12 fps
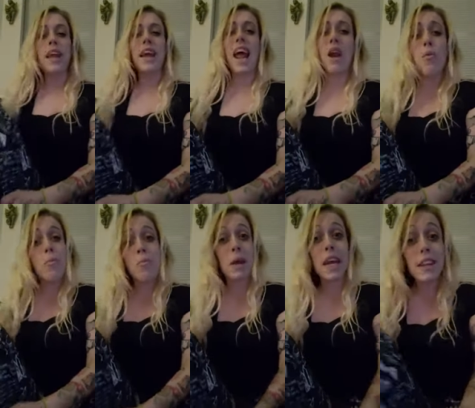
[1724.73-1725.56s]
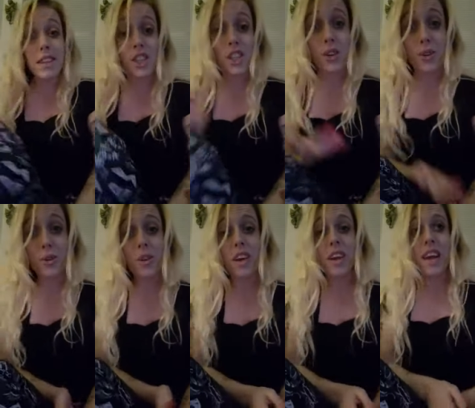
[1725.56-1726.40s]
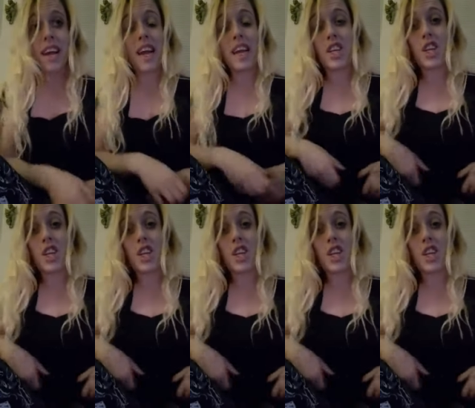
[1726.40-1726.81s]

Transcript: and I don't mean to. It's